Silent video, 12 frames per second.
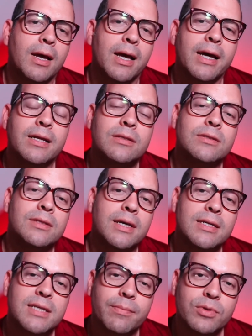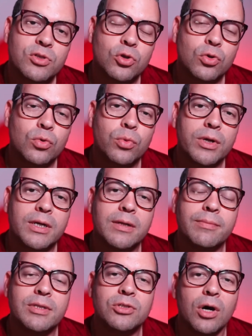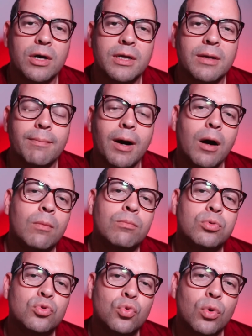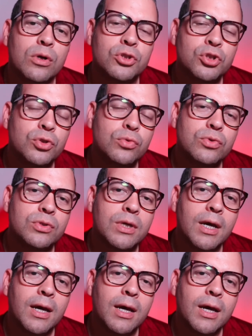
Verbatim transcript: And in today's episode, we're going to be talking about boudoir shoots